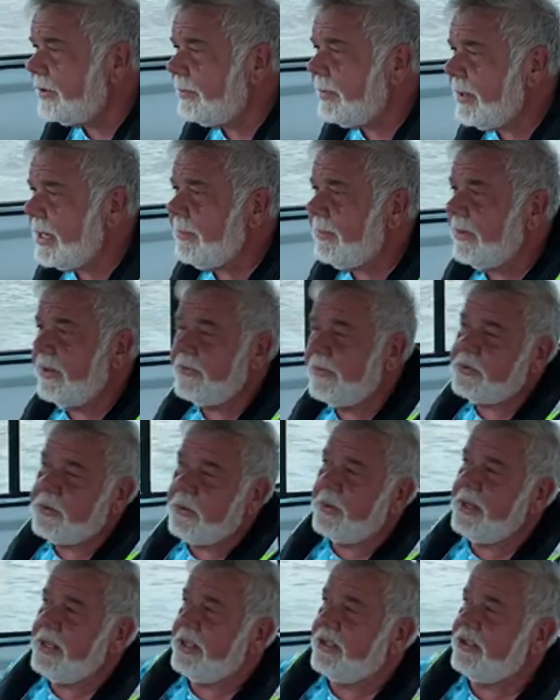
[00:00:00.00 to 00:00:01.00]
that have joined the
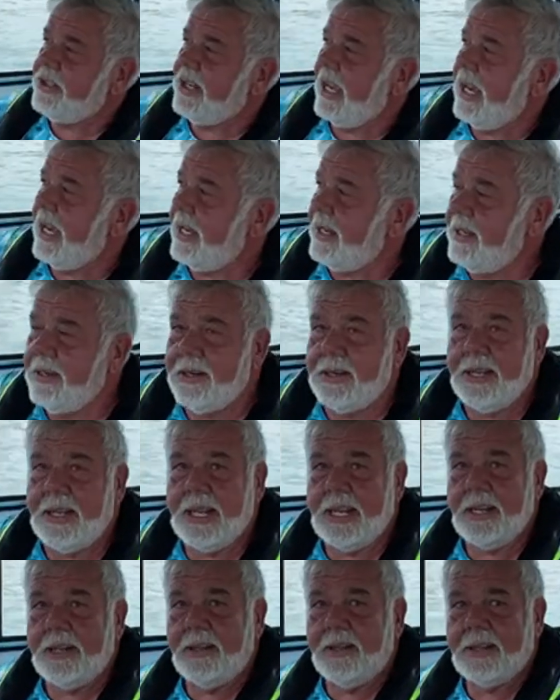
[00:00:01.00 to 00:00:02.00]
chat here today,
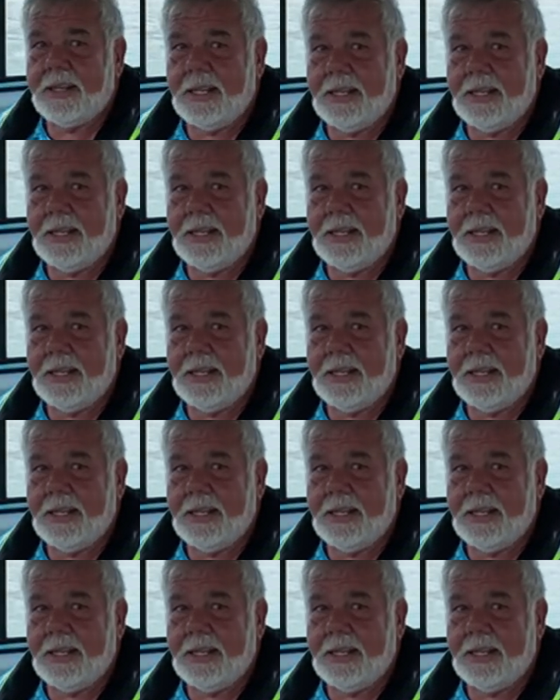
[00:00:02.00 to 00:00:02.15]
looking,